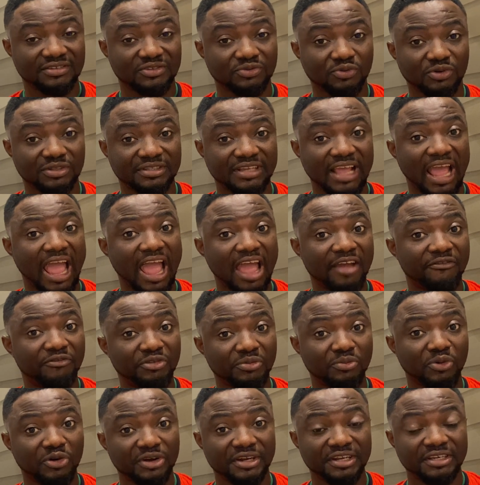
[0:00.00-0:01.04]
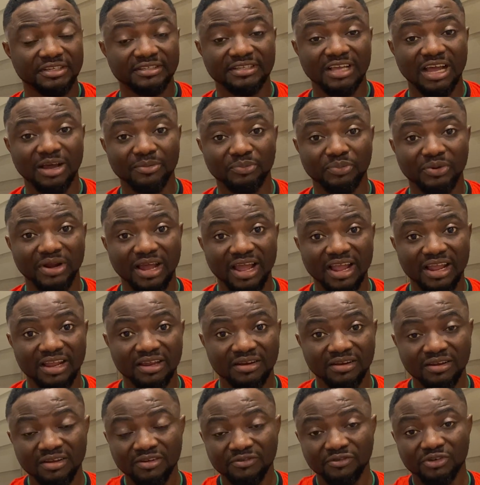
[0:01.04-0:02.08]
what everybody is
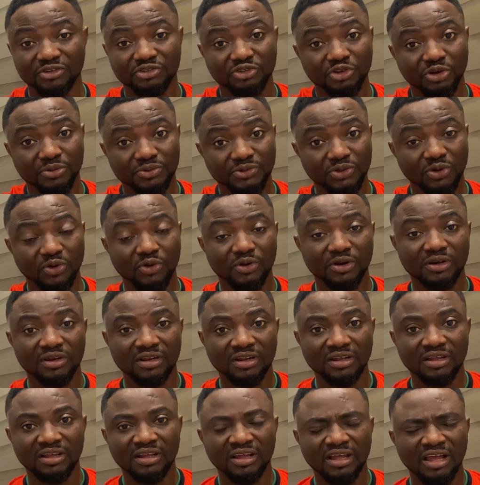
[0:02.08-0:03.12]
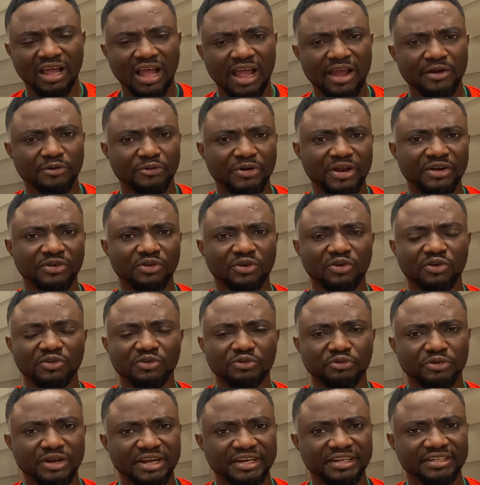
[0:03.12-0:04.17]
applying for jobs on. I read
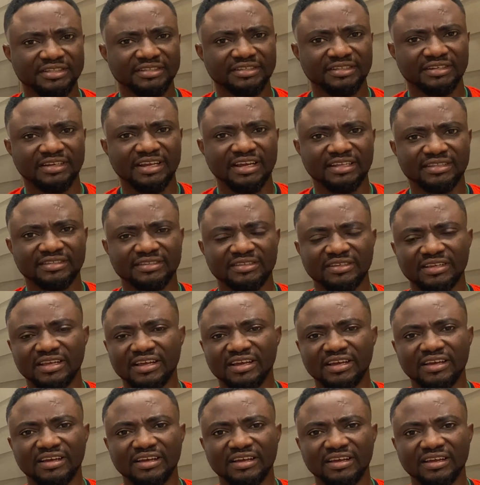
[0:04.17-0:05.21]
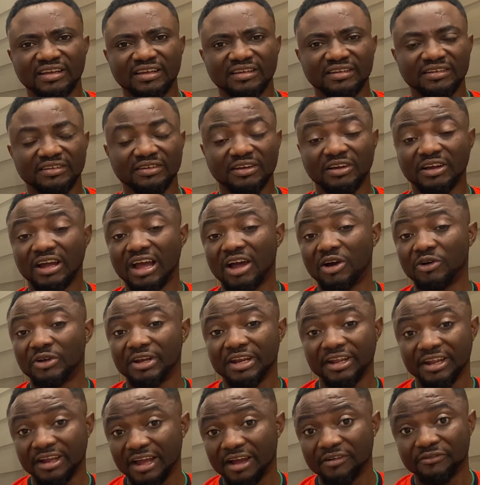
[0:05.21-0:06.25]
on Reddit that on
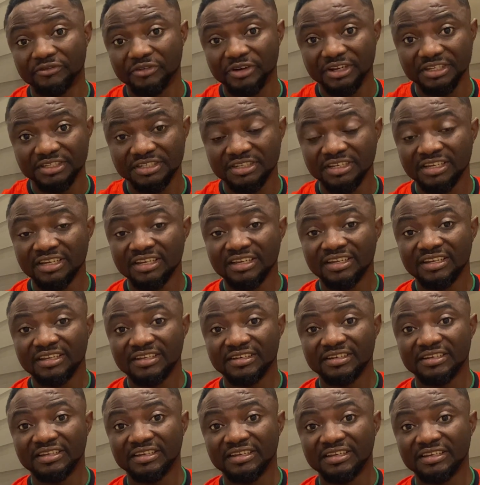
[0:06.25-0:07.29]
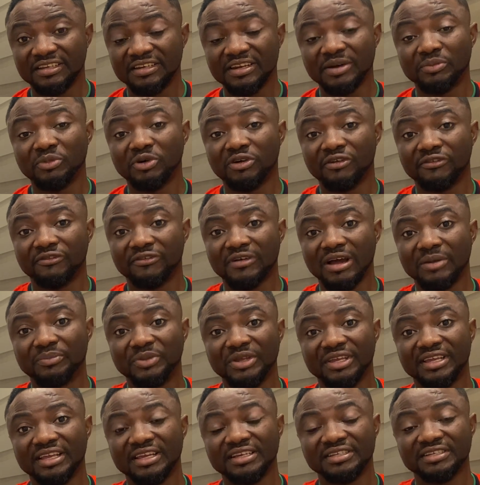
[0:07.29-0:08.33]
the average, the number of
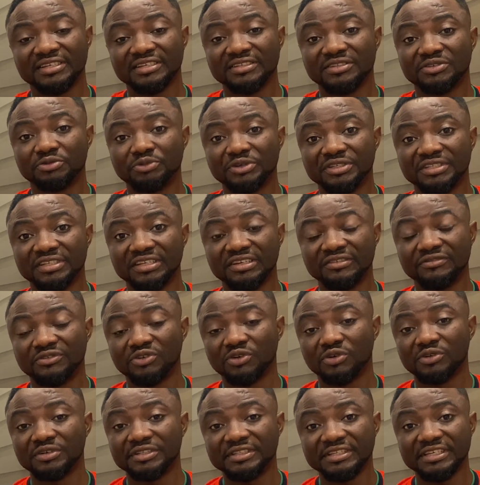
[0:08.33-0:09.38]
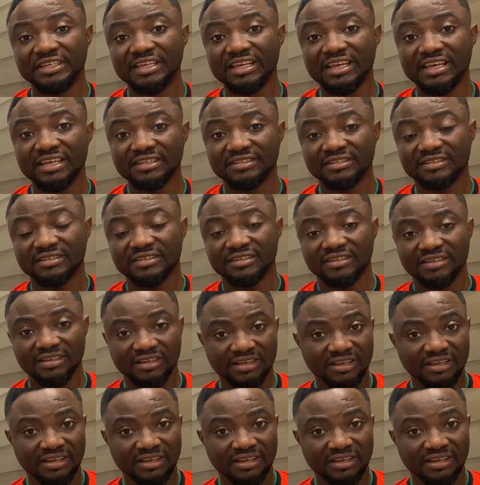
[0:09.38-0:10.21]
applications received on TES